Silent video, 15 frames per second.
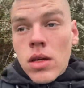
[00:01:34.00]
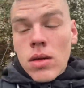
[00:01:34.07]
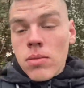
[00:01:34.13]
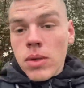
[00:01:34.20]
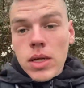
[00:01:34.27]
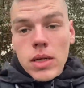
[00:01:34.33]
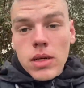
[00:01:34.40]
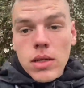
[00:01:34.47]

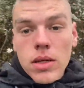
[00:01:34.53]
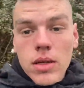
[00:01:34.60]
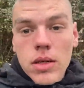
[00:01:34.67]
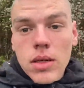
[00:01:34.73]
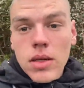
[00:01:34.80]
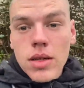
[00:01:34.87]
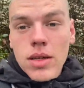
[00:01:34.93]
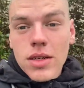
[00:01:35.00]
Mate,
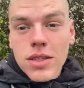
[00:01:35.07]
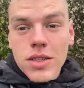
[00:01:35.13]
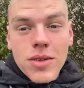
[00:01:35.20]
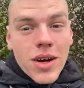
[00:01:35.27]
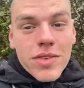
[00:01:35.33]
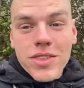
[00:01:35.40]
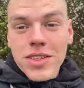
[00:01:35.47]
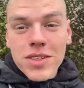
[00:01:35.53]
you
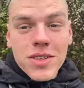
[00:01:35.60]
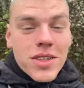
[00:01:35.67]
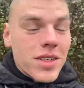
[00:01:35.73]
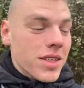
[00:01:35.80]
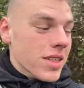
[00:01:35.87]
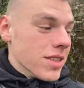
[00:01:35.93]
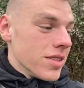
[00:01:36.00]
have to do it.